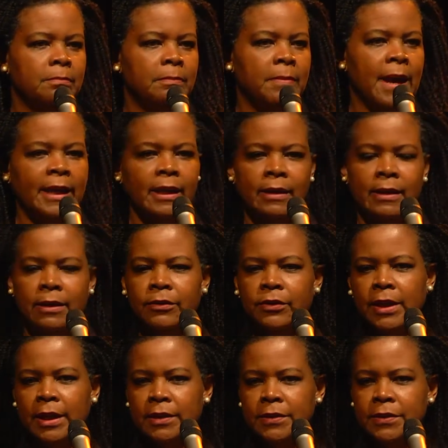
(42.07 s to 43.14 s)
back in East
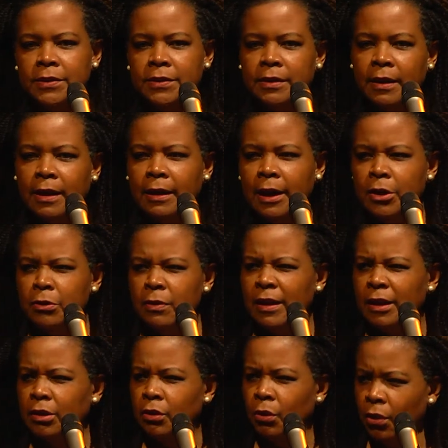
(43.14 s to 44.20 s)
Texas, and I knew
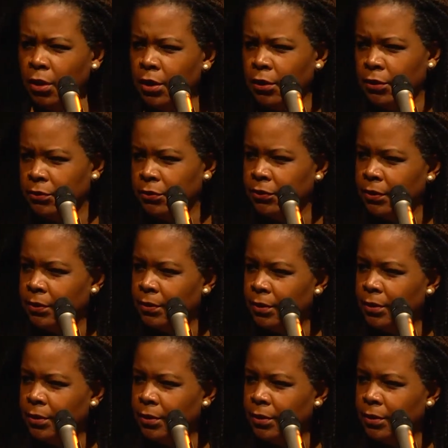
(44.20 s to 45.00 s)
that lawyers